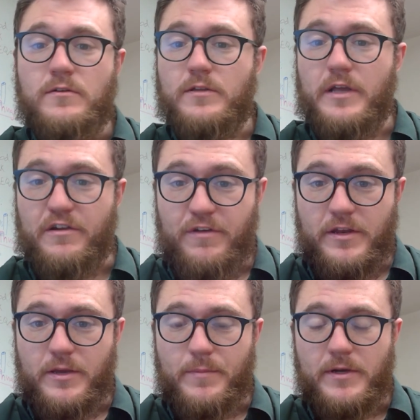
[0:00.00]
like a
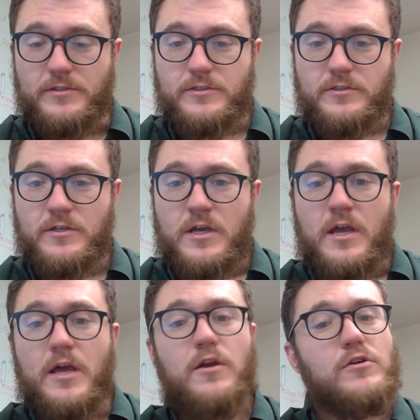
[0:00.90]
vending miser,
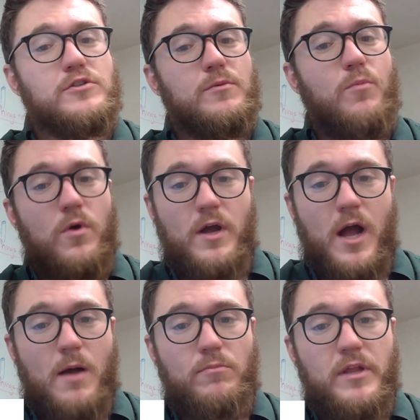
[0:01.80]
and also more
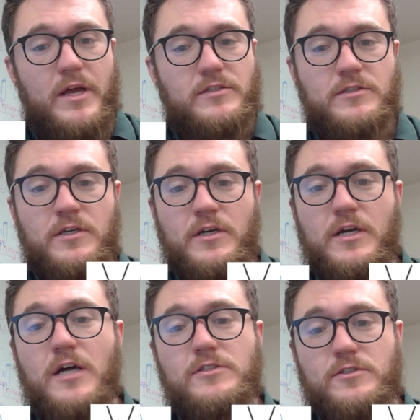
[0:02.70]
complex
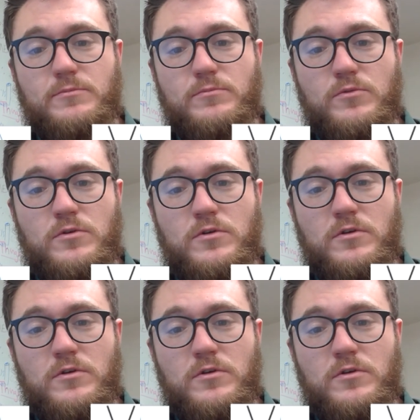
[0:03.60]
custom